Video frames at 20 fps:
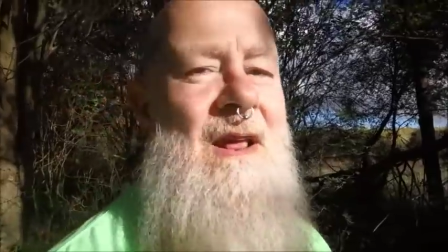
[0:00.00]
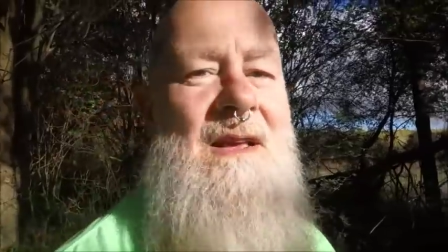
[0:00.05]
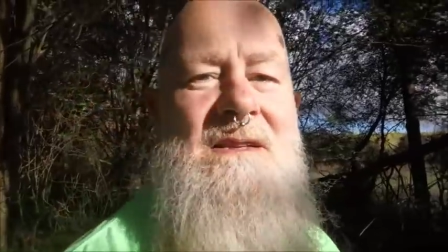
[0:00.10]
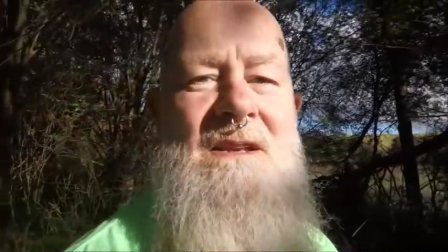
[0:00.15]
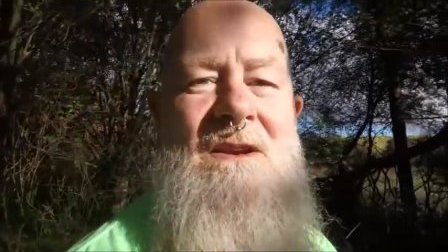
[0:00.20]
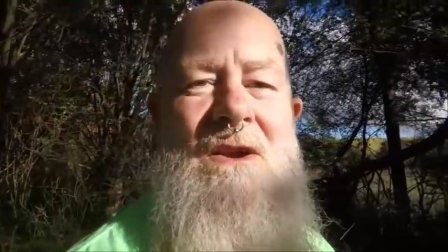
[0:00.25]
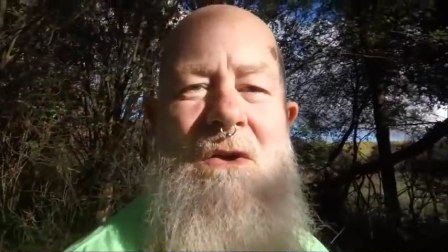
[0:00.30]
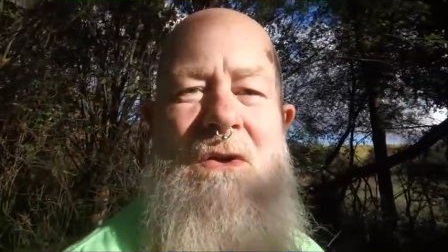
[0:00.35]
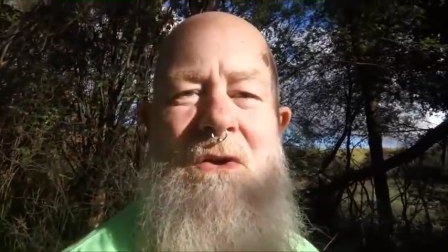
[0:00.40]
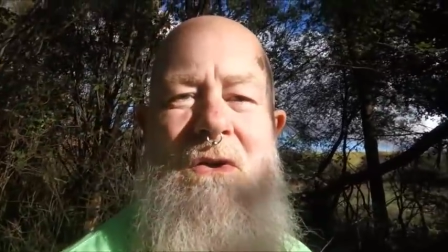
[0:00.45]
has a
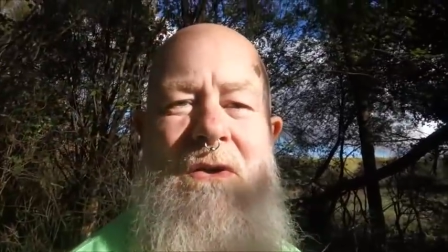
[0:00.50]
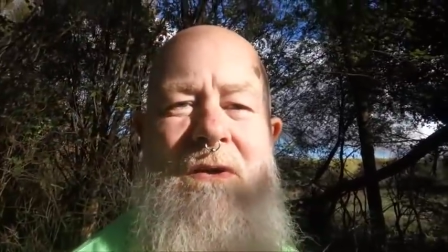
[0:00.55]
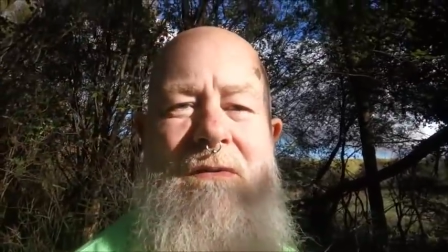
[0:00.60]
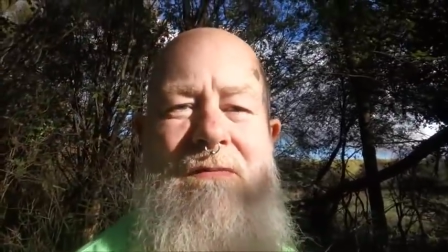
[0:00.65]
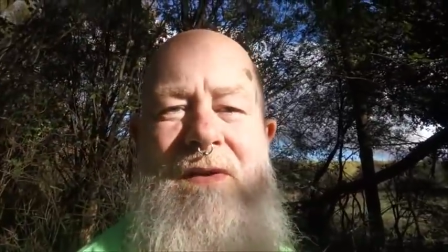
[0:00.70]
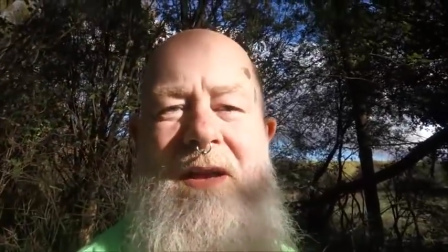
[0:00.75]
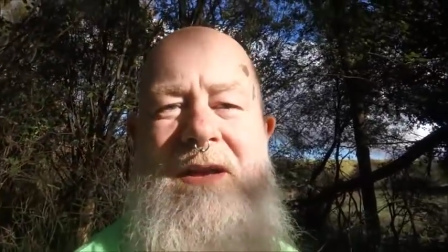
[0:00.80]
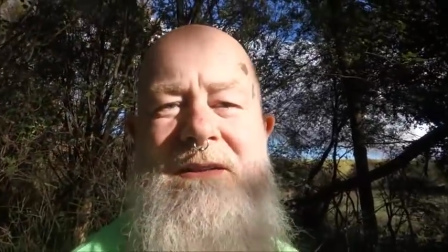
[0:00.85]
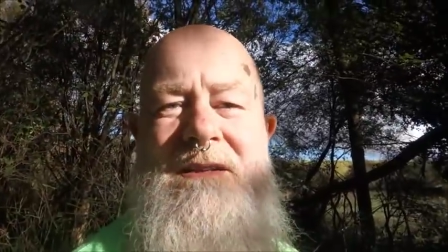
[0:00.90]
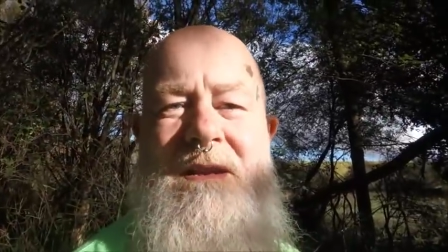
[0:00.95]
knock-on
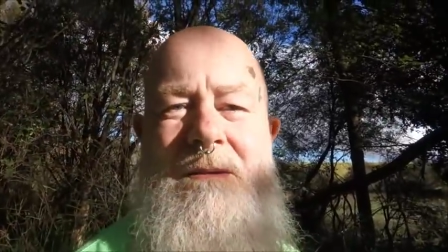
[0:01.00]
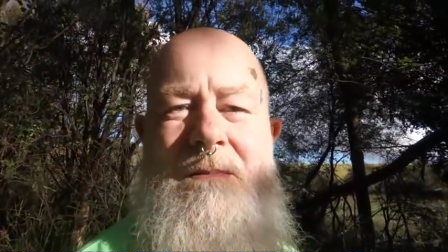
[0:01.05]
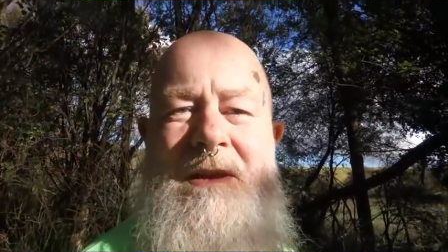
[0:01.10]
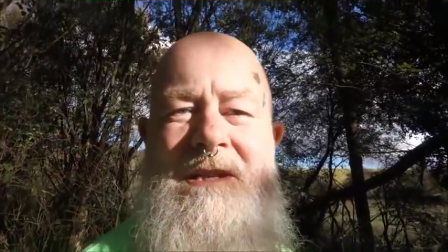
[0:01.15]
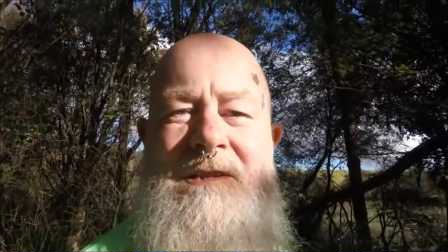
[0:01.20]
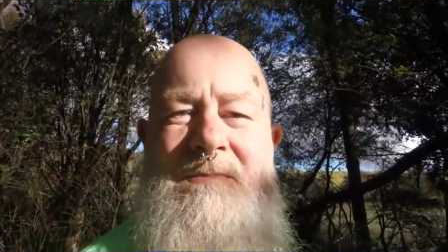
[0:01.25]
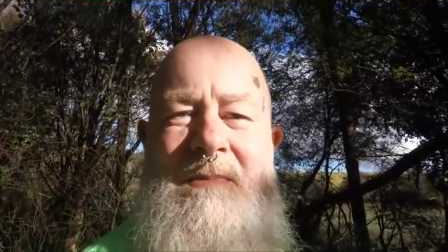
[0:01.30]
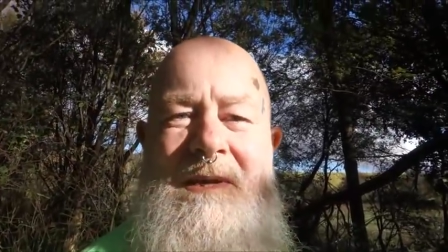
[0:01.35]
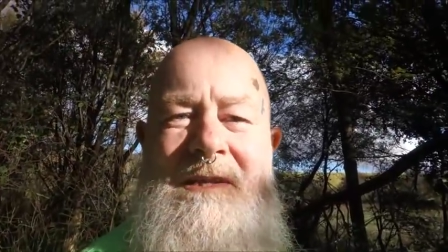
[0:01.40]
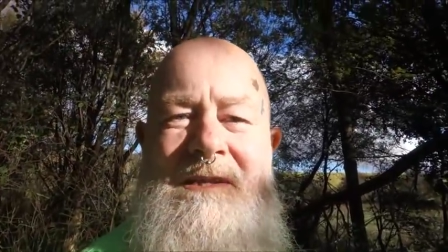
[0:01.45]
effect and it
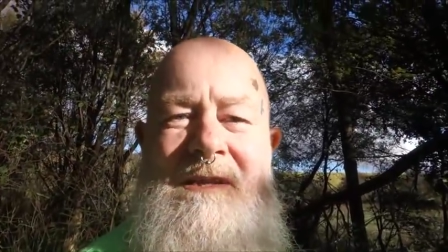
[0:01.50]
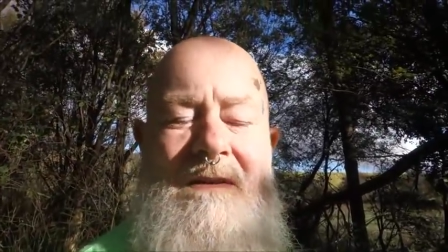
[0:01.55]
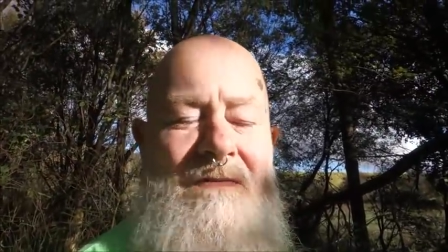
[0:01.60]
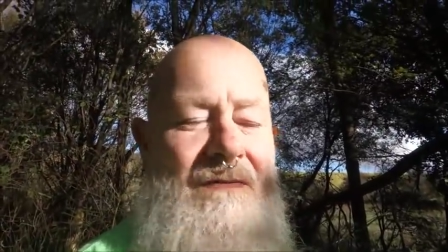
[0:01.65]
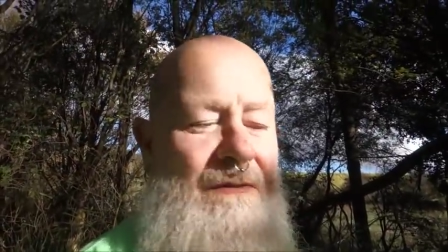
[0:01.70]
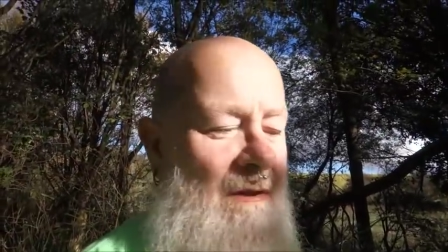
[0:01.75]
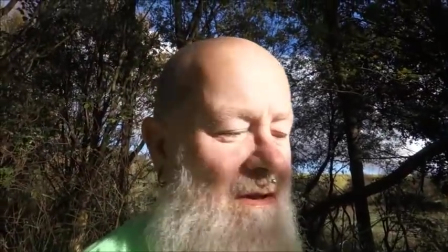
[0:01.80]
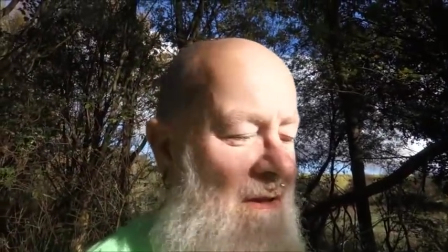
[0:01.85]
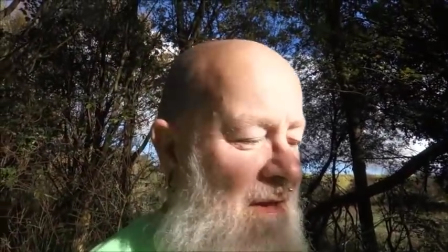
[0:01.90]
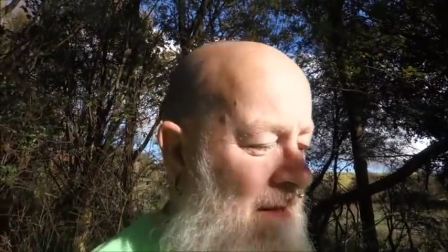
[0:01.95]
makes me
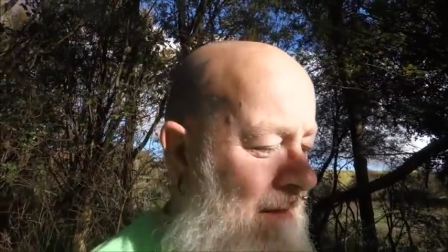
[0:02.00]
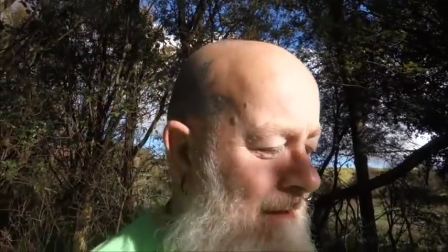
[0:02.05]
suffer.